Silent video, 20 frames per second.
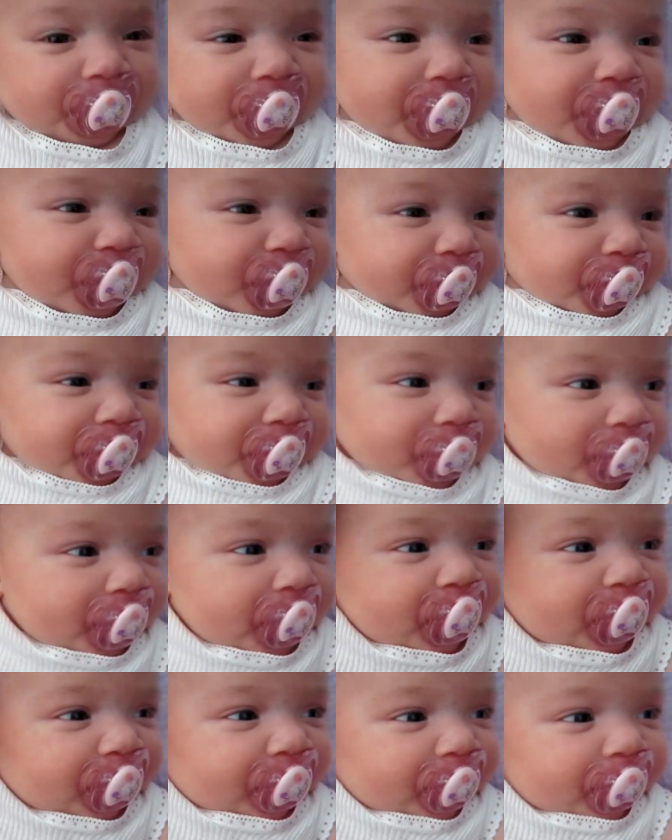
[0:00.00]
my mum's
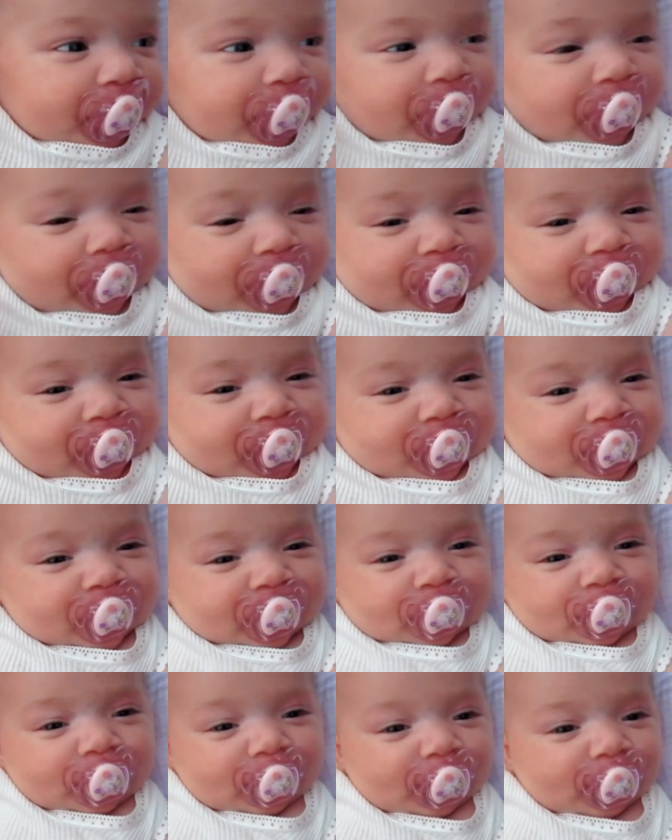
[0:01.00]
auntie, so my great
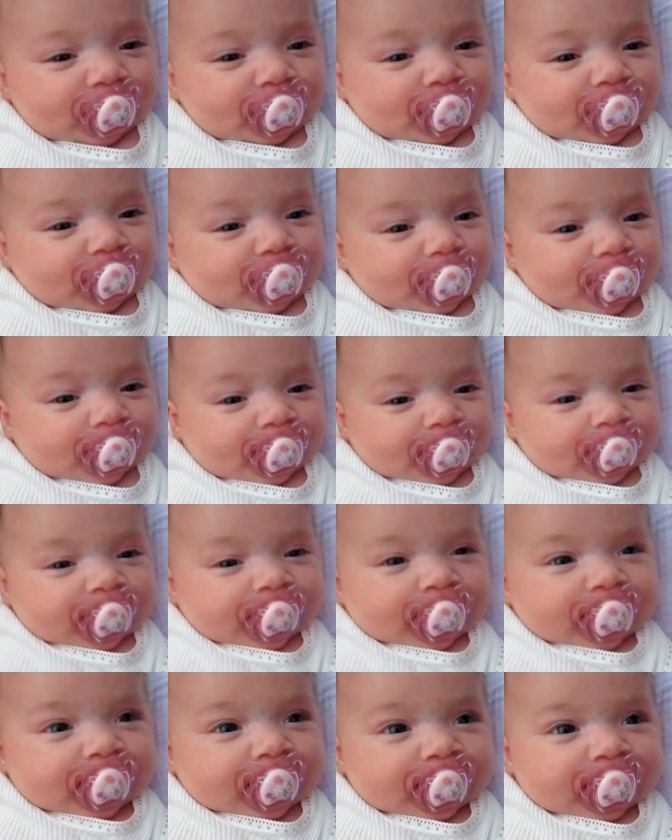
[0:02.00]
auntie.
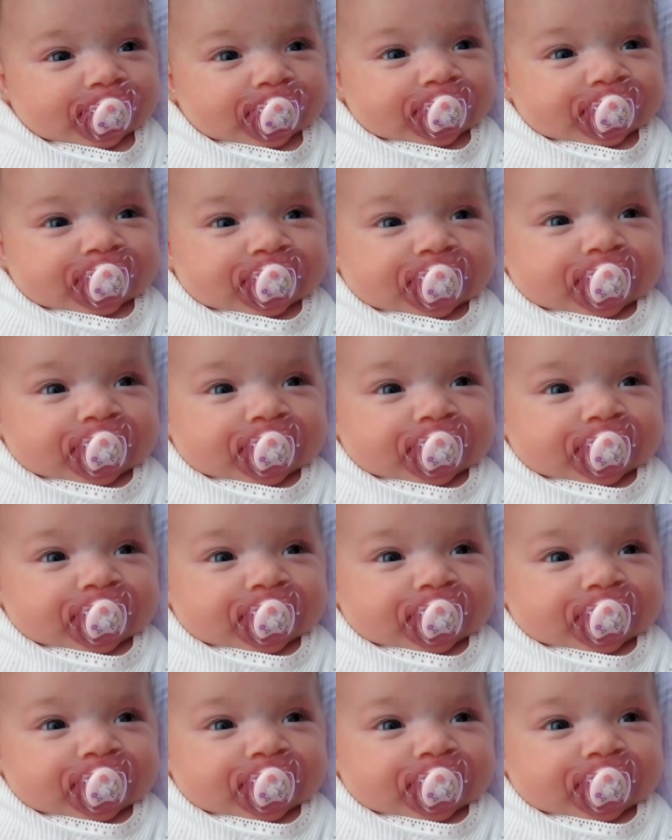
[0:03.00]
Yes, we